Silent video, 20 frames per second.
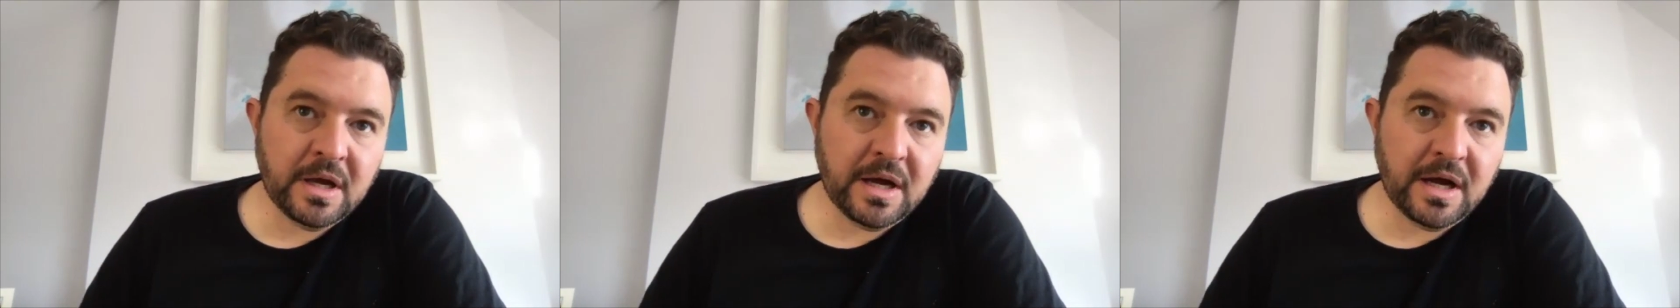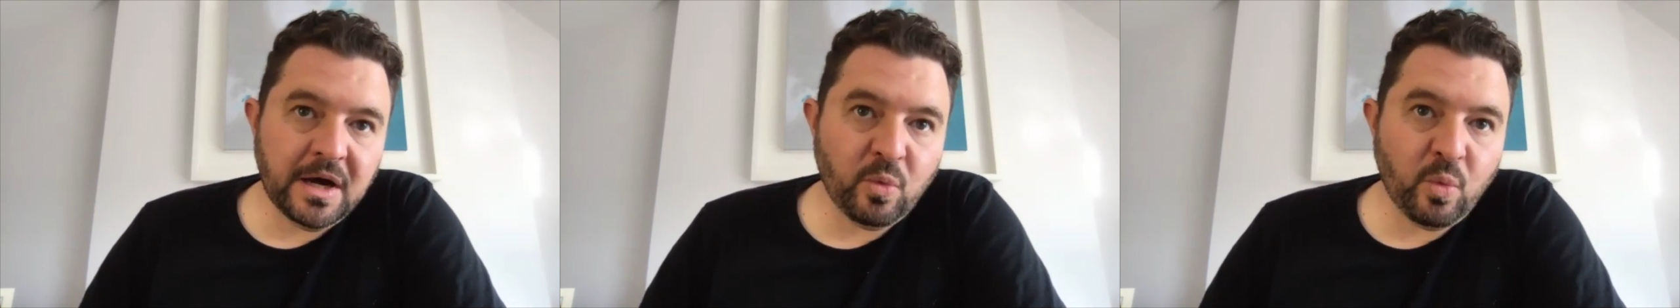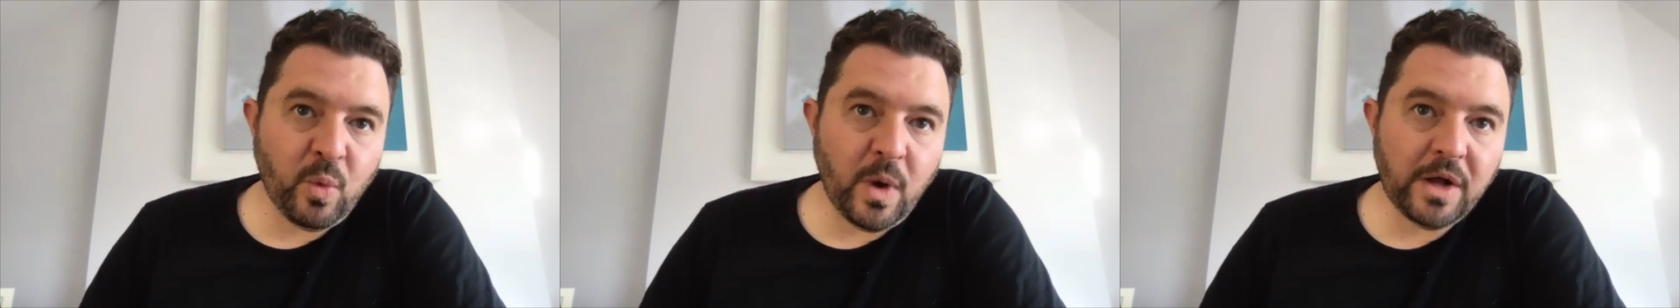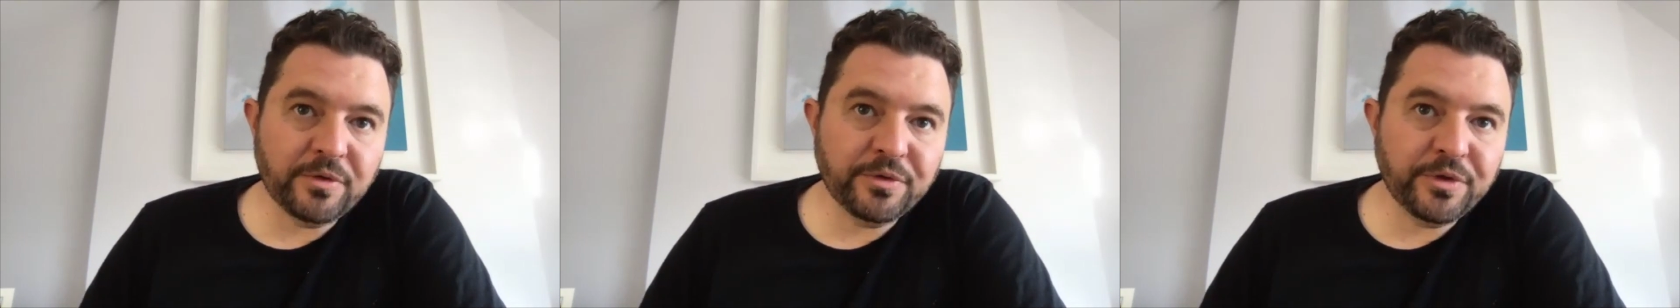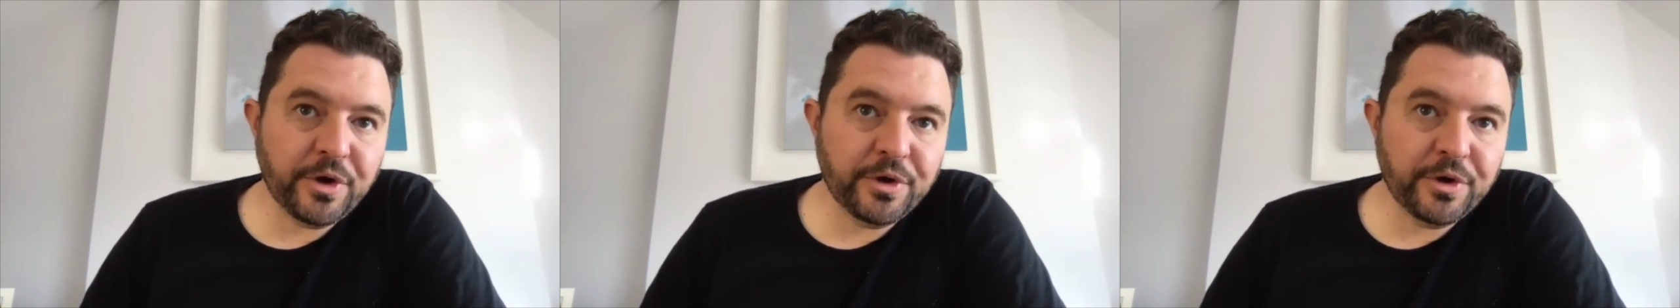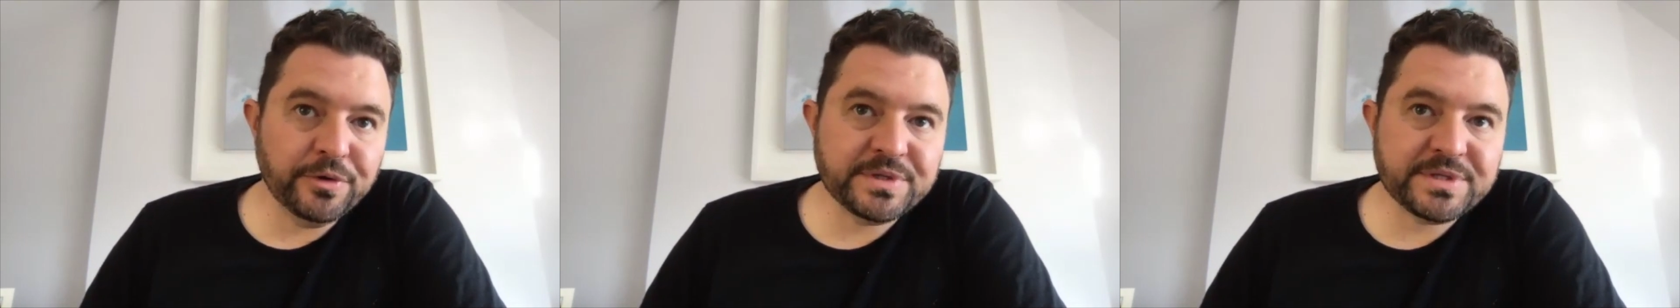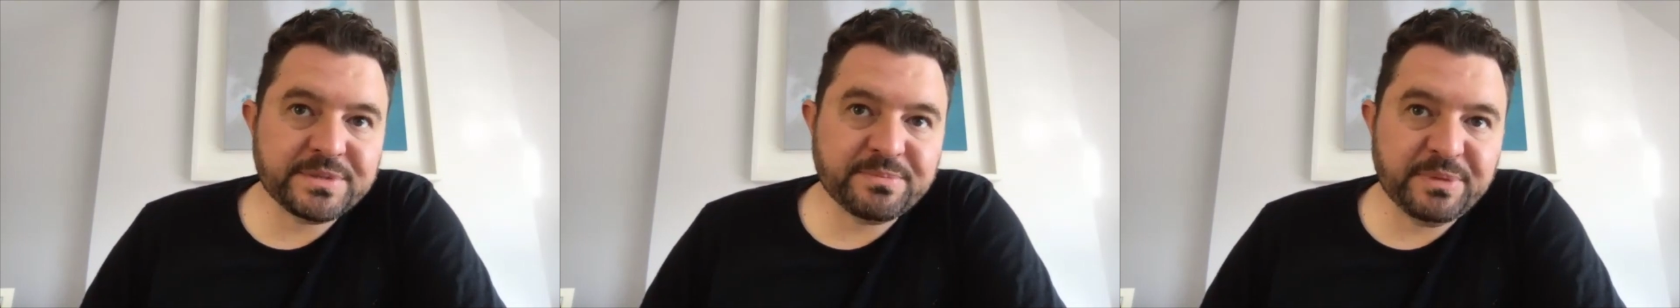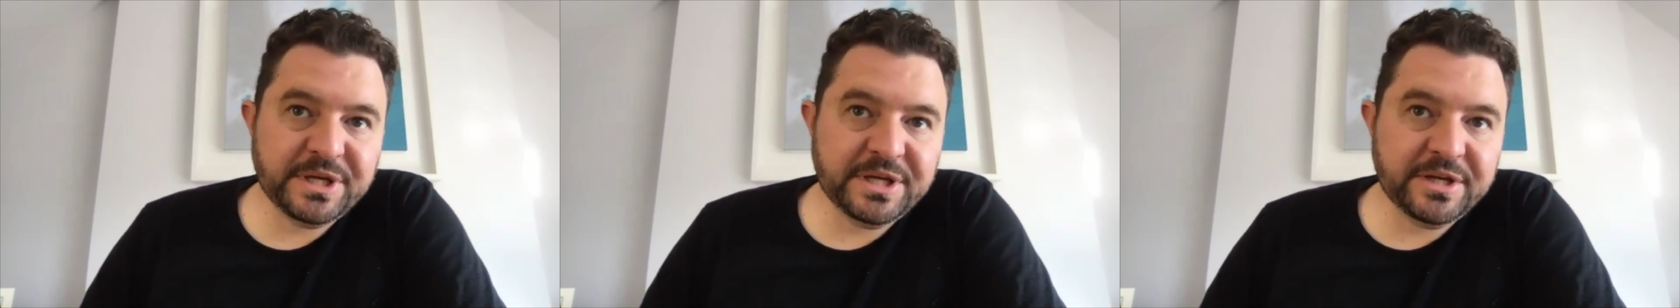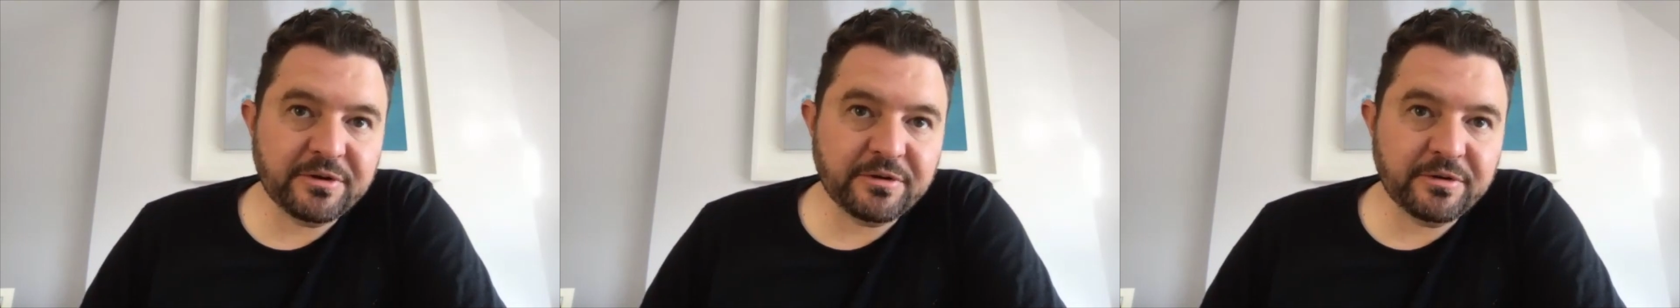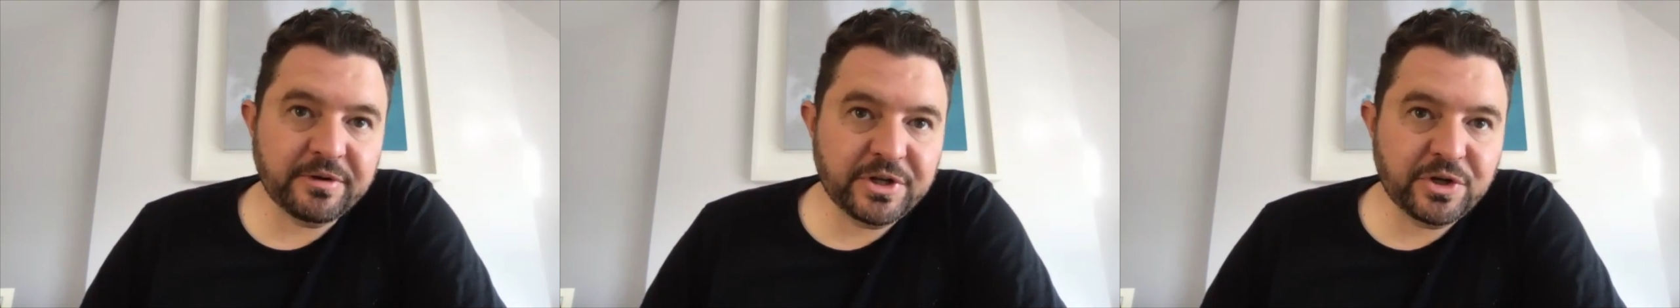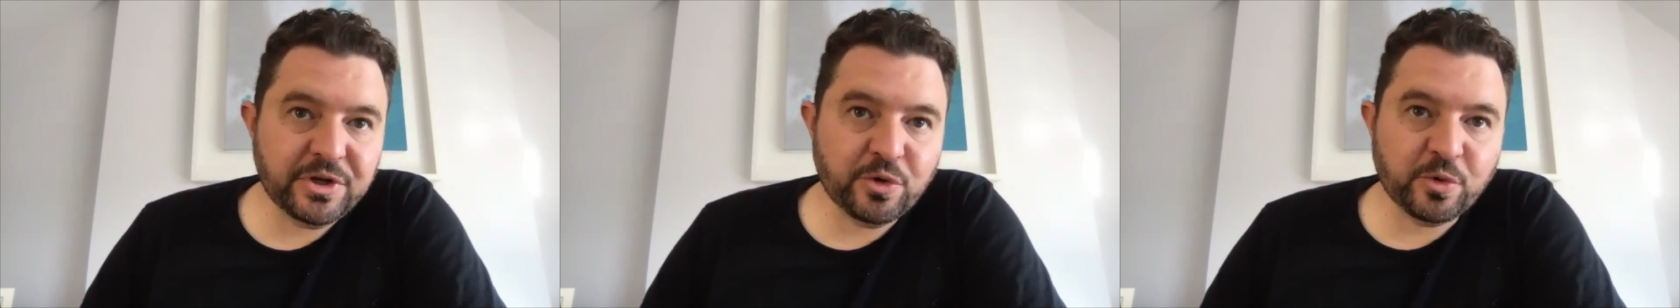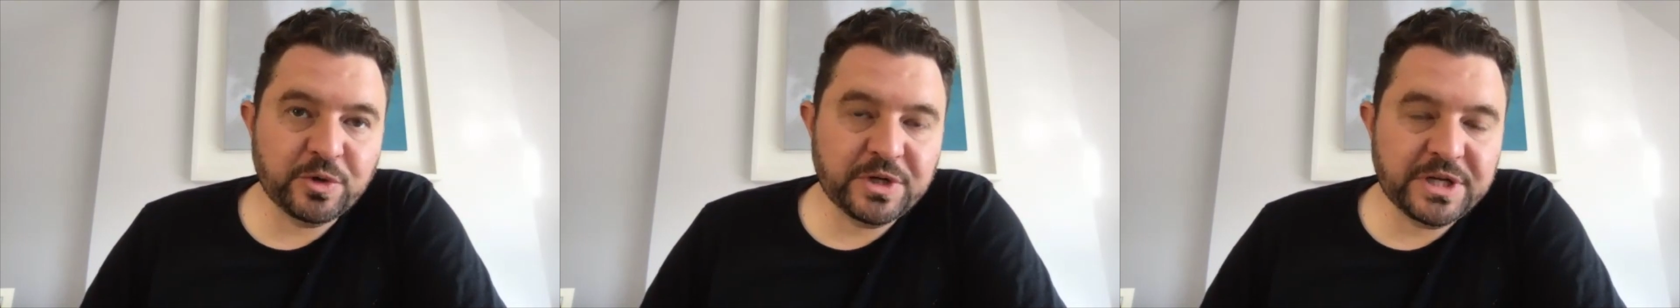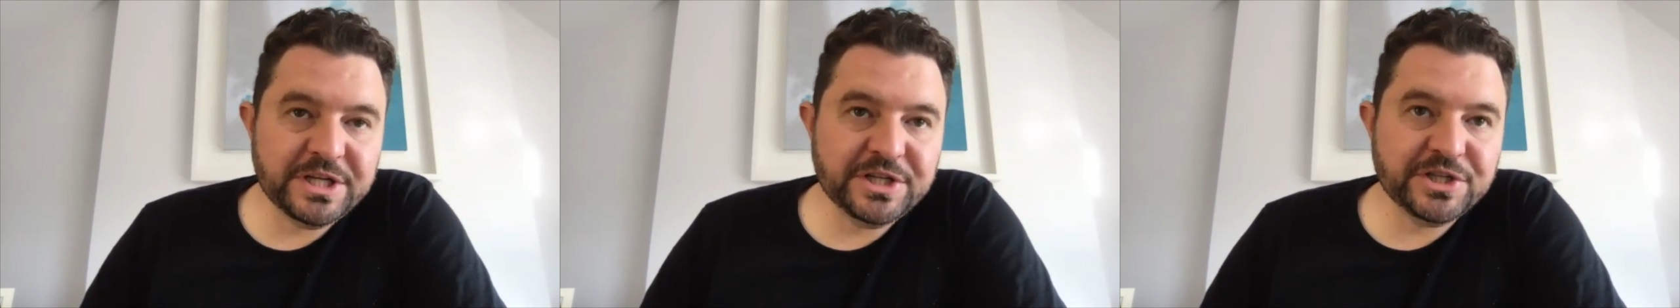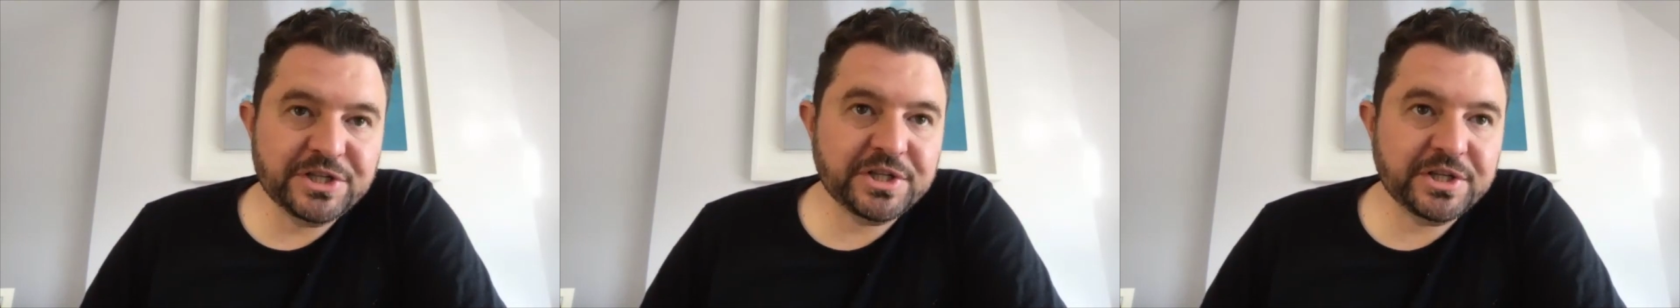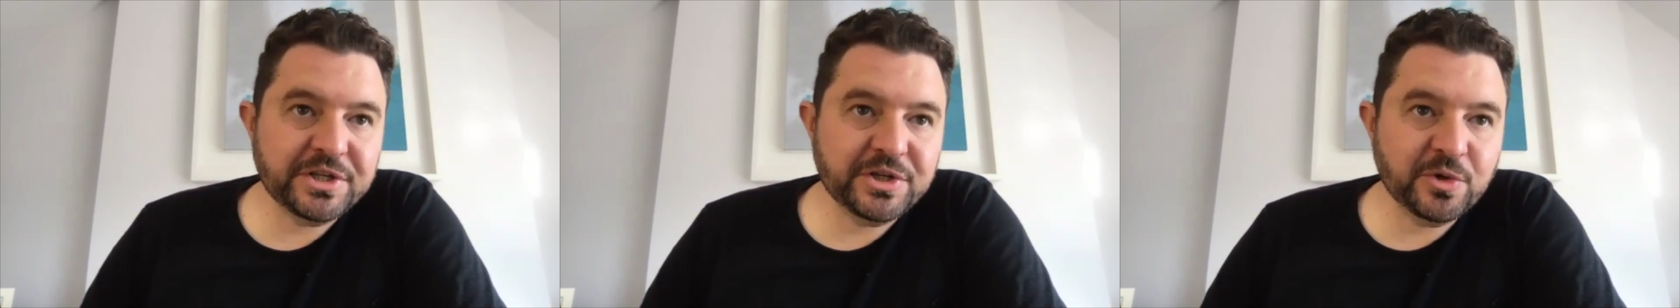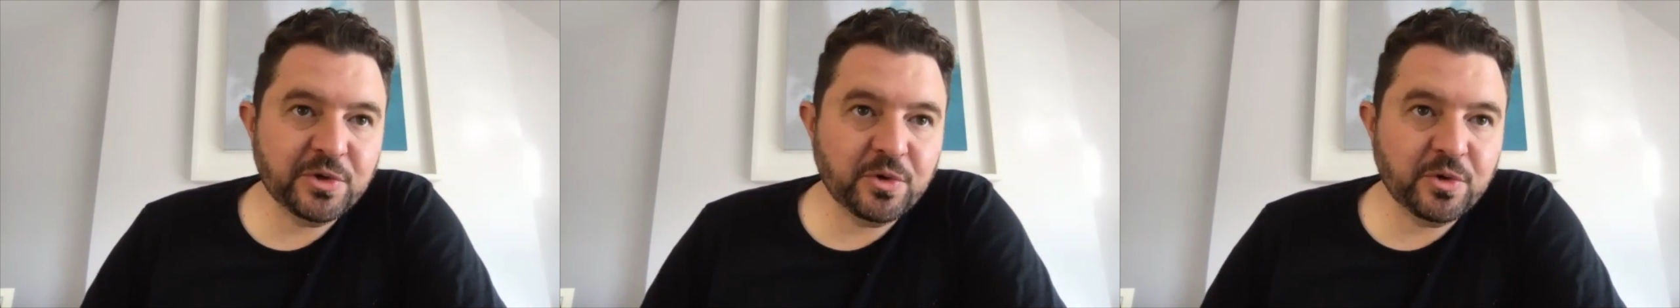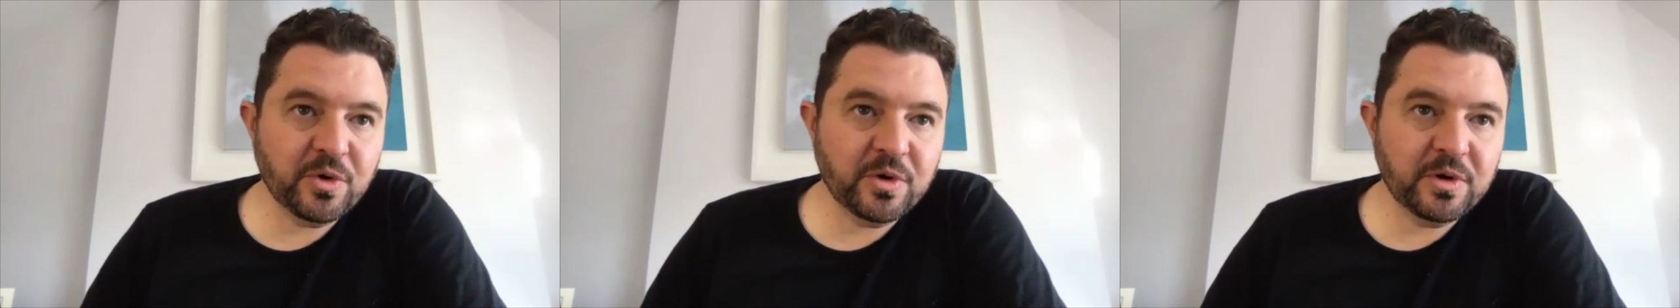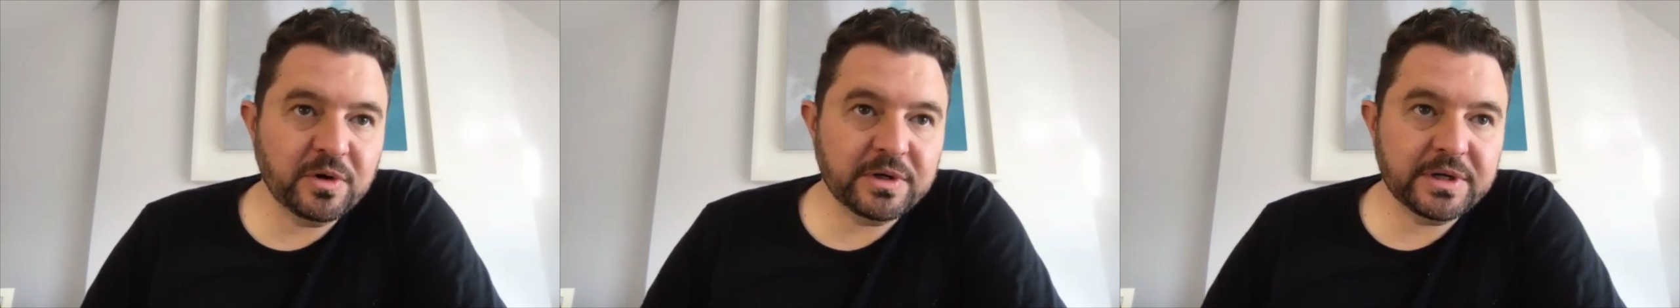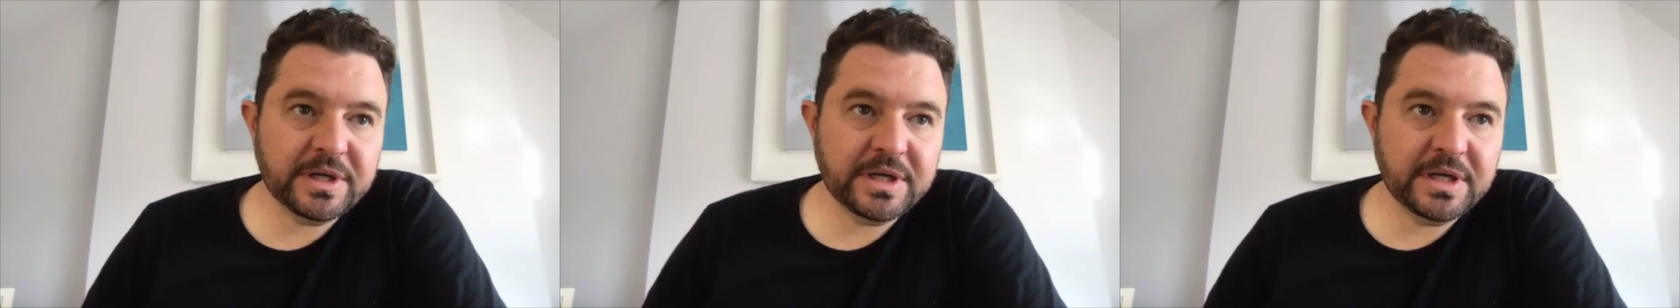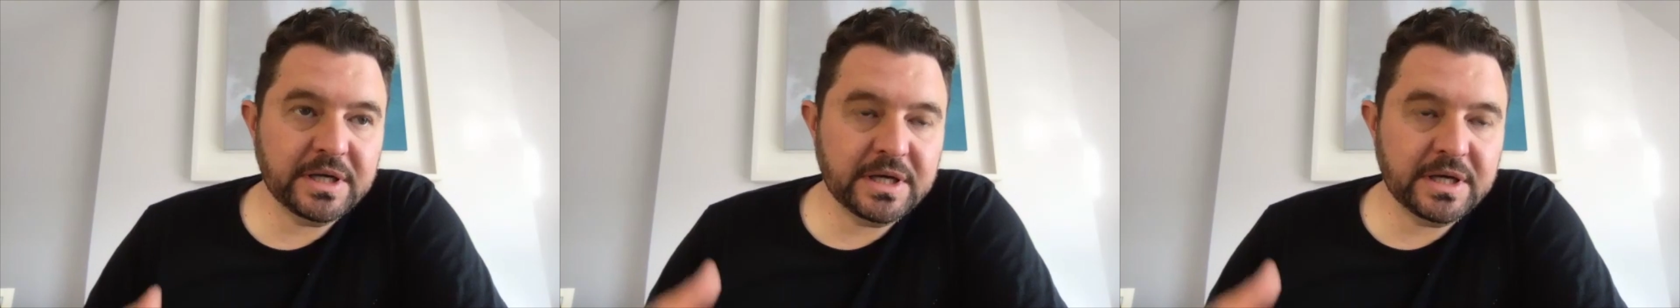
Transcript: well-known speaker in your niche, in your